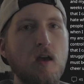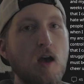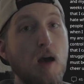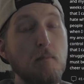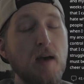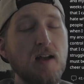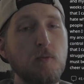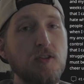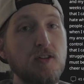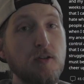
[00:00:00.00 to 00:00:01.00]
I'm back
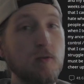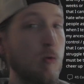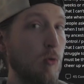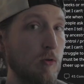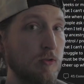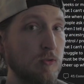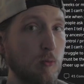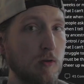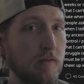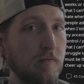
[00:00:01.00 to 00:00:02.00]
with another horror
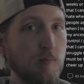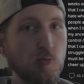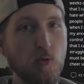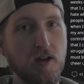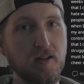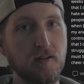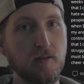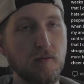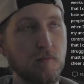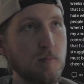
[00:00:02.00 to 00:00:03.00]
story from Reddit
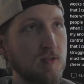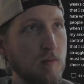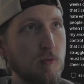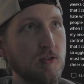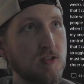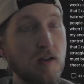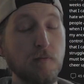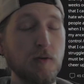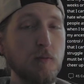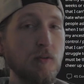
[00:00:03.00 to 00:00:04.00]
from someone
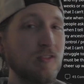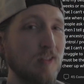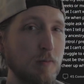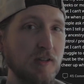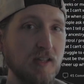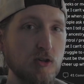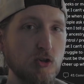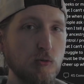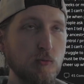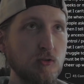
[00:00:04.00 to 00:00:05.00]
suffering with stomach
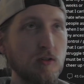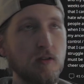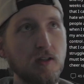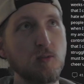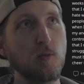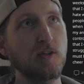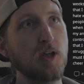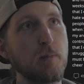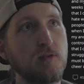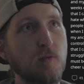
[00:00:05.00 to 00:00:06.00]
issues. This one
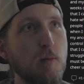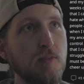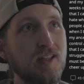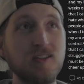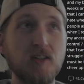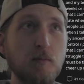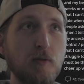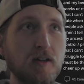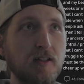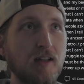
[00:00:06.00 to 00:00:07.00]
comes from the
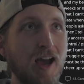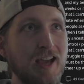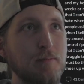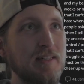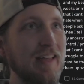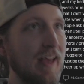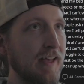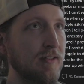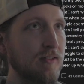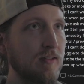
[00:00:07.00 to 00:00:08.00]
subreddit
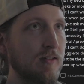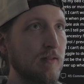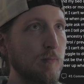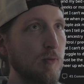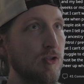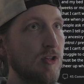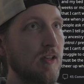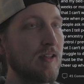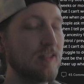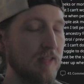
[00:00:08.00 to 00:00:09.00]
IBS, which
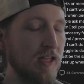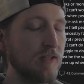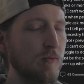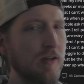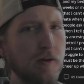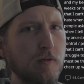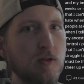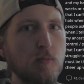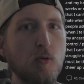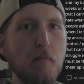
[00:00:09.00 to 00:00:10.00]
stands for
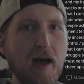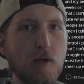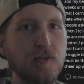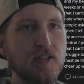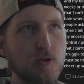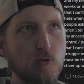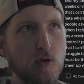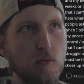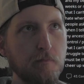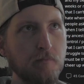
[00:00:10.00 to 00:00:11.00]
Irritable Bowel Syndrome.